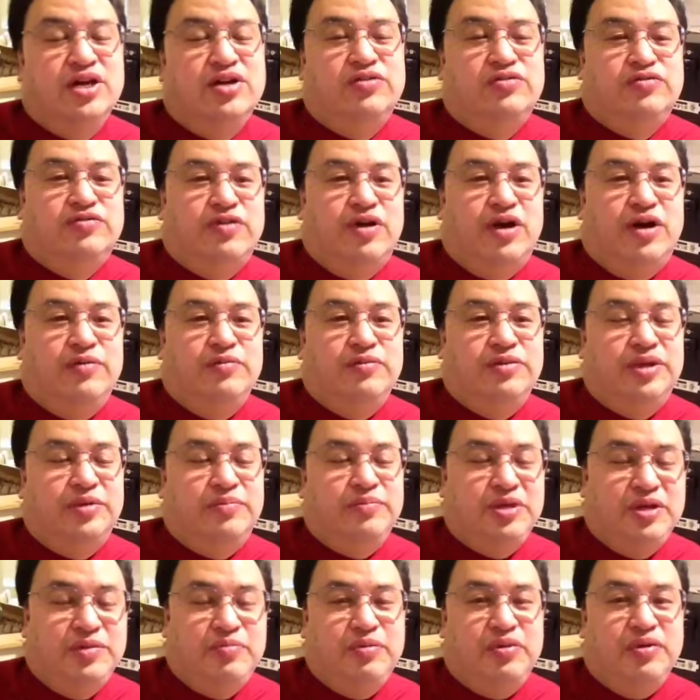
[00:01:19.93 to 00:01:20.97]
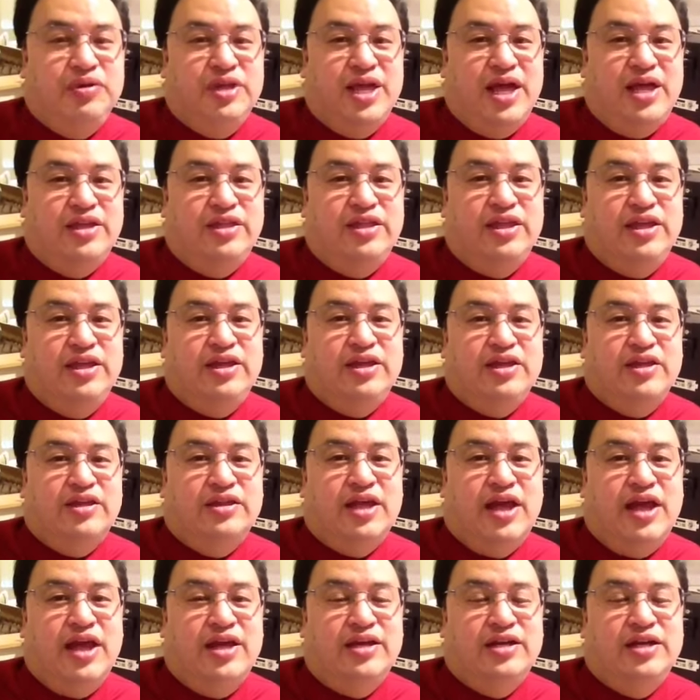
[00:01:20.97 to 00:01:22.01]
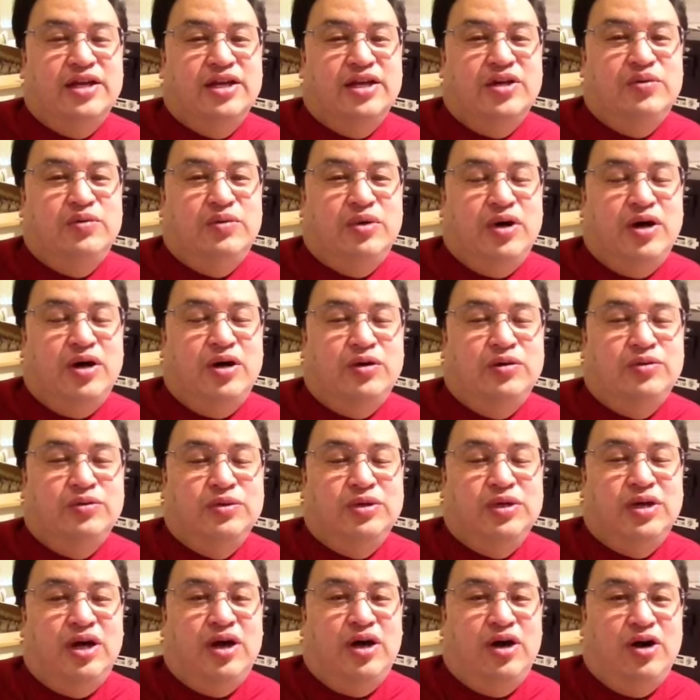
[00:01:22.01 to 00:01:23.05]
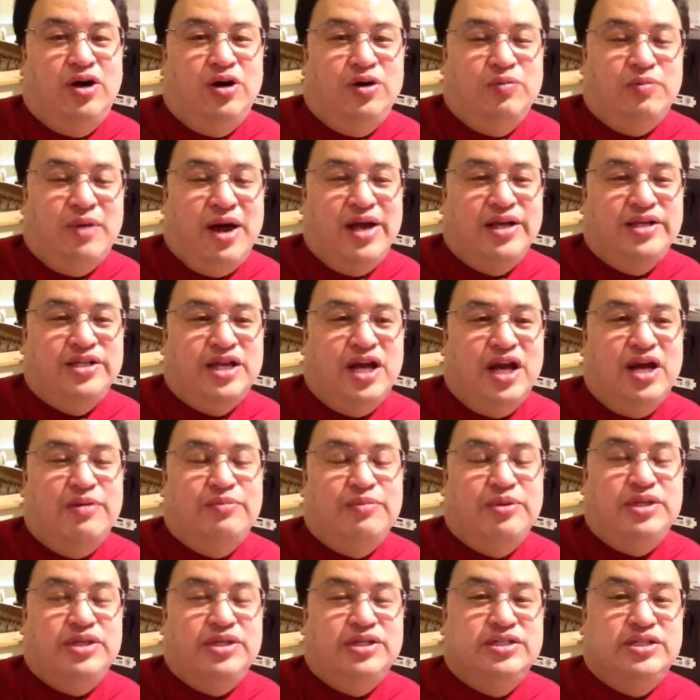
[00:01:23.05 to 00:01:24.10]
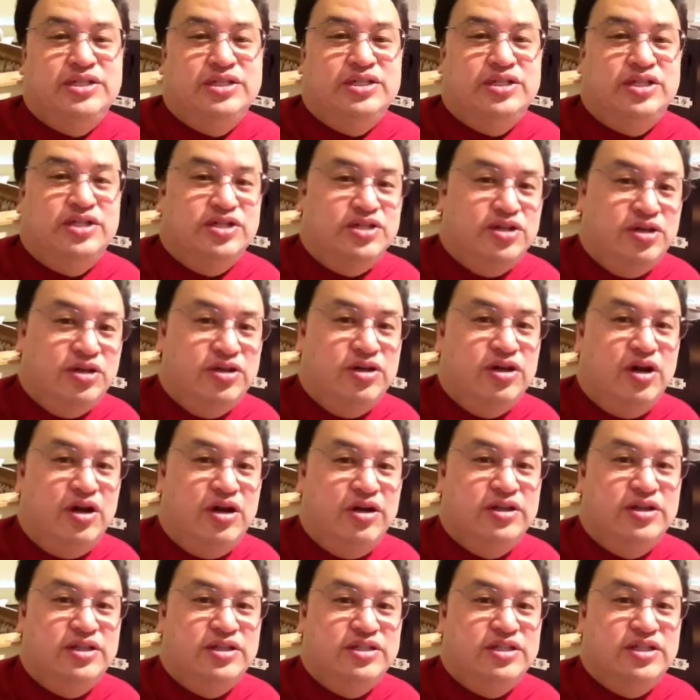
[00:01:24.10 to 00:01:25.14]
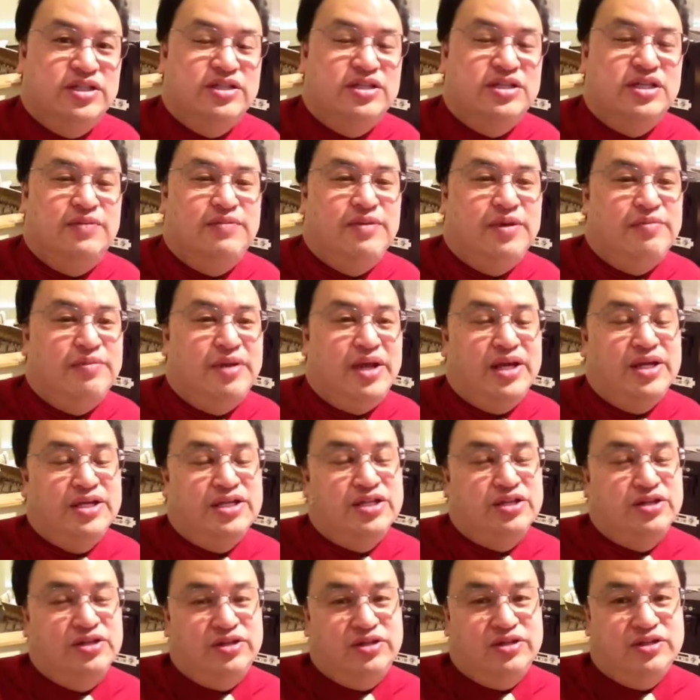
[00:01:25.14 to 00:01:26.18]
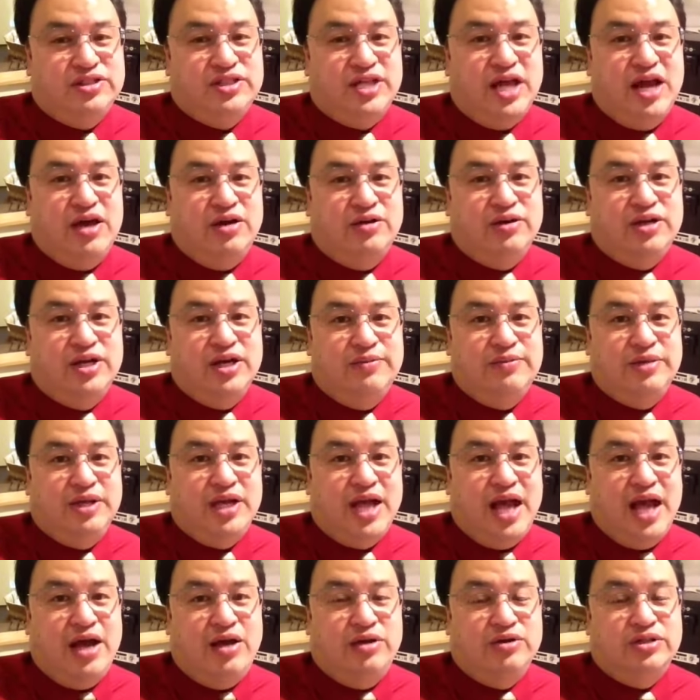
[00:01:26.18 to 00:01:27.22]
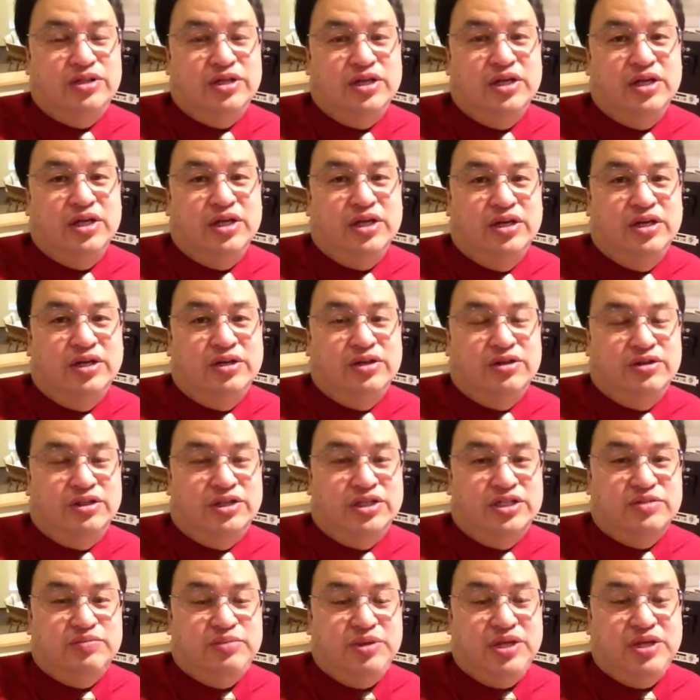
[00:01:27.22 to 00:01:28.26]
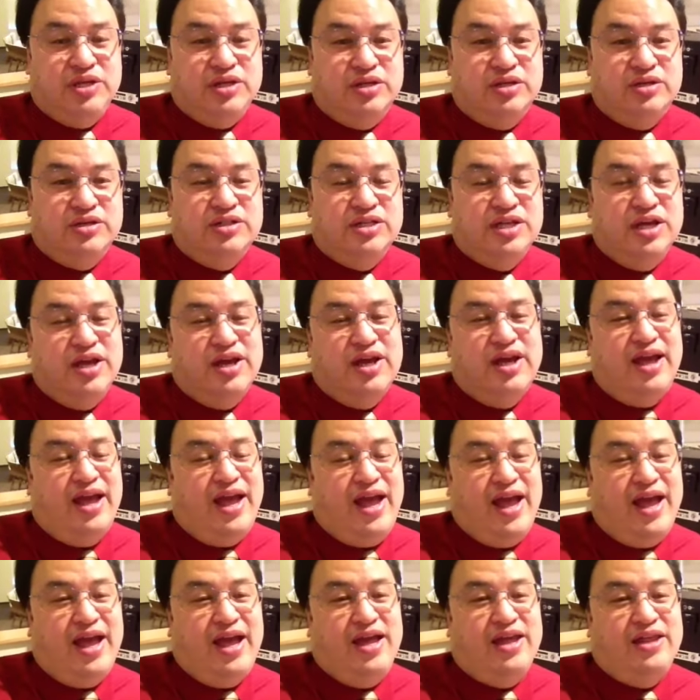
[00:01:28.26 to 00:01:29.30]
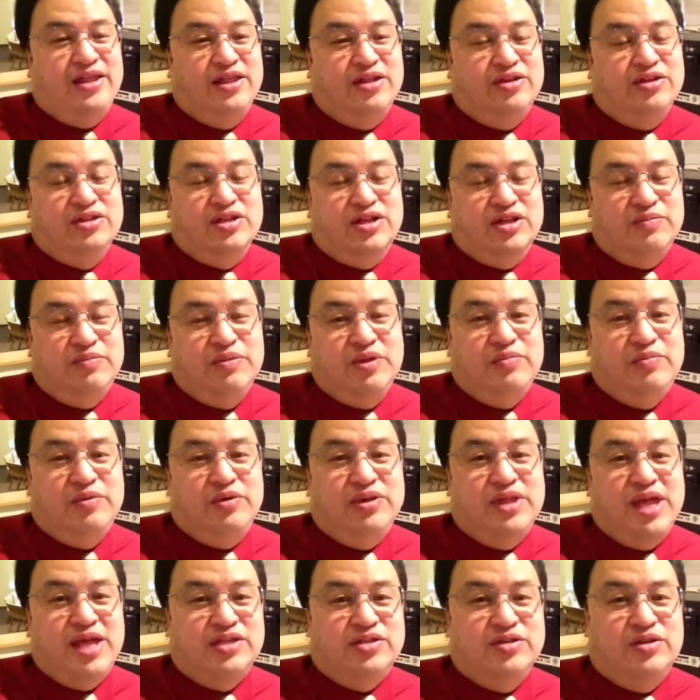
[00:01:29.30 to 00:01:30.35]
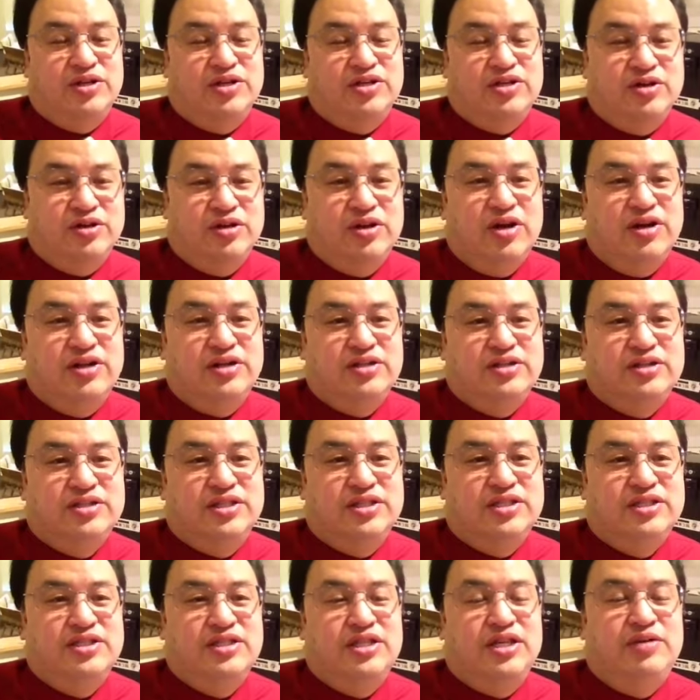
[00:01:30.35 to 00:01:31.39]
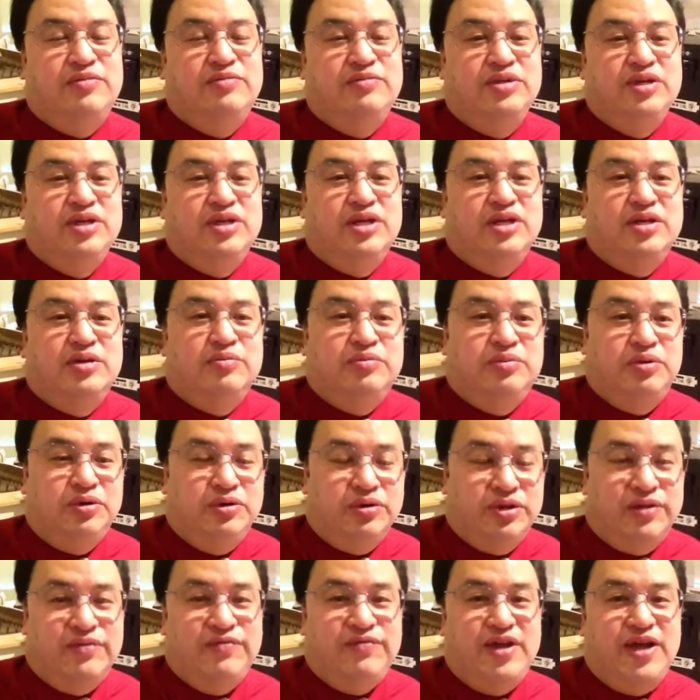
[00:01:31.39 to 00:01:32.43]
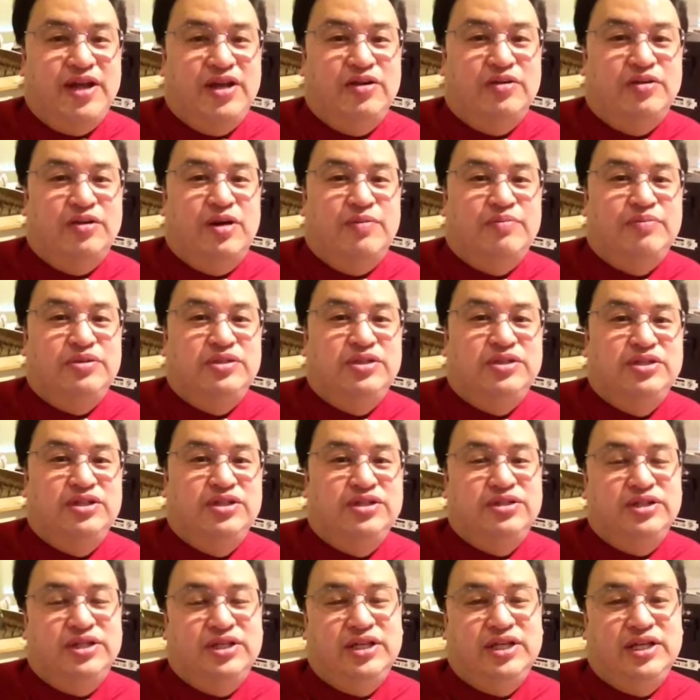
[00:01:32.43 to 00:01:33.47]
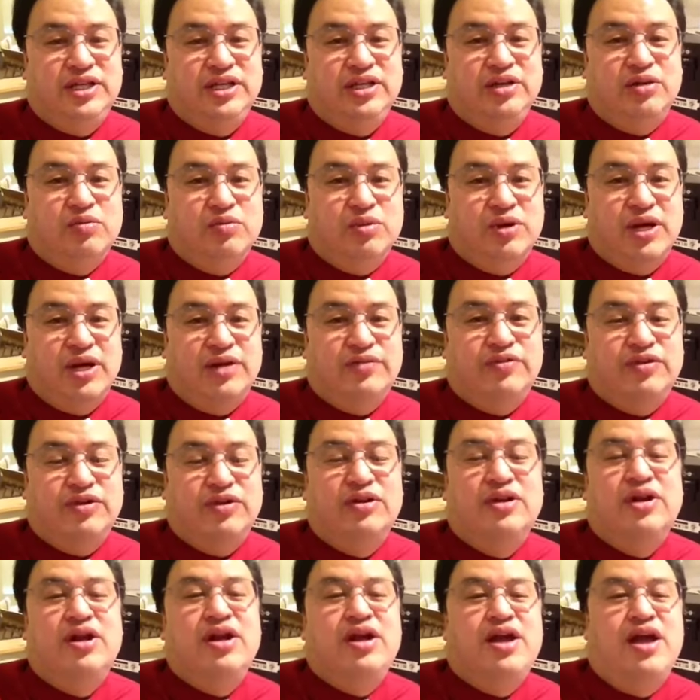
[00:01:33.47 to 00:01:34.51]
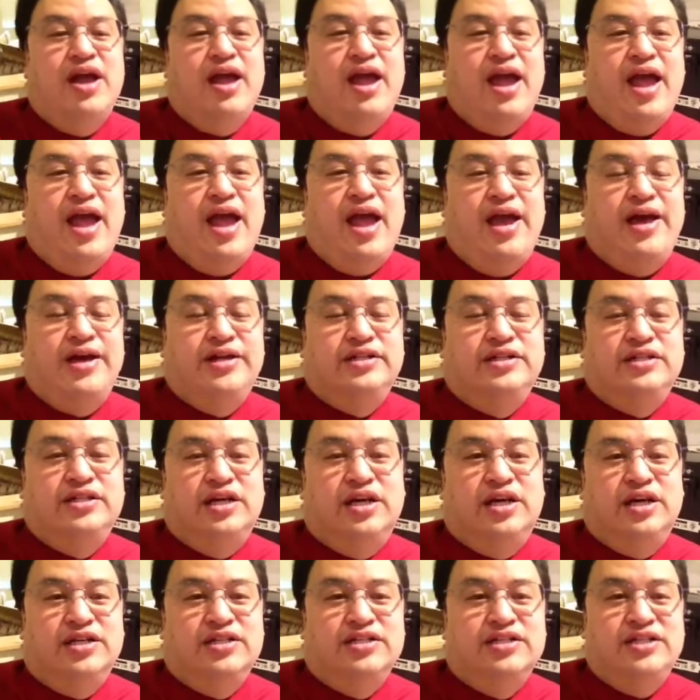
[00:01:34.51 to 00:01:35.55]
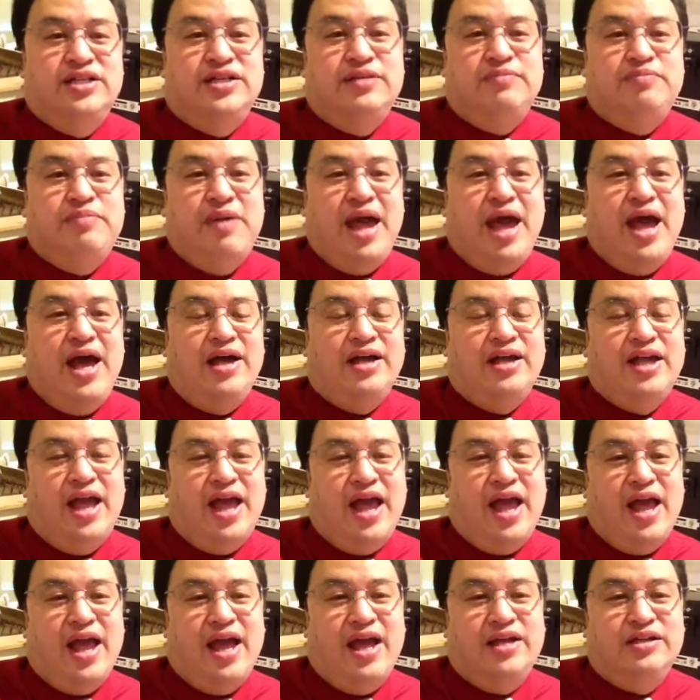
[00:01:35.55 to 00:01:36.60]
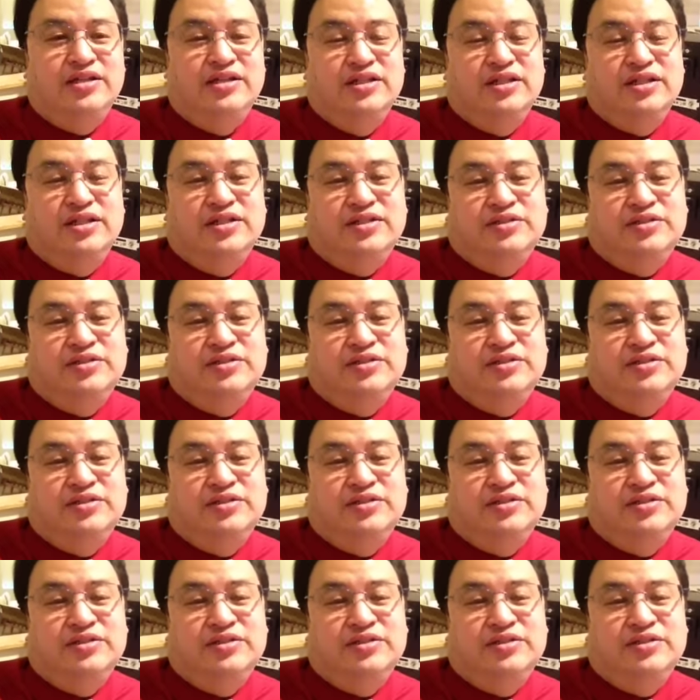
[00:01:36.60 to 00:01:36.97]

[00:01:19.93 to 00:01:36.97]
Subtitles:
From the people that think that, well, all my job is to turn on the system and make sure there's sound coming out through the speakers, and those are the people that sort of turn on the system, pull the fader up to unity or whatever, and sit back and